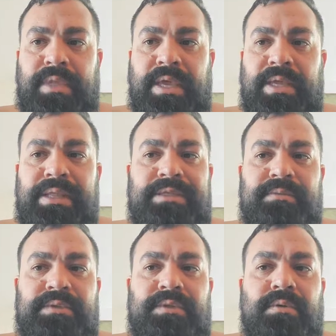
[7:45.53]
And that's
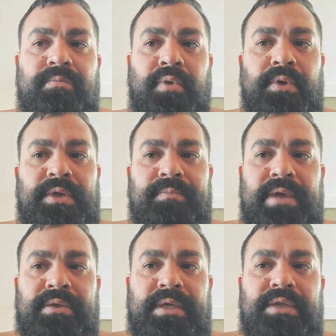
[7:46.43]
what's so important
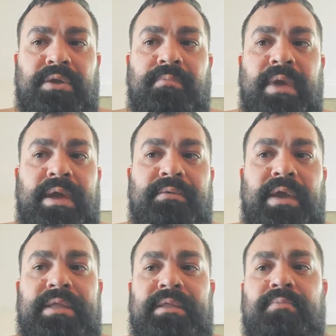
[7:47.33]
about getting your mind
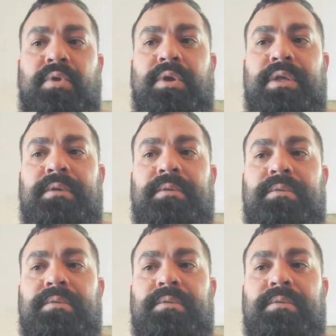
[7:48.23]
right in the morning.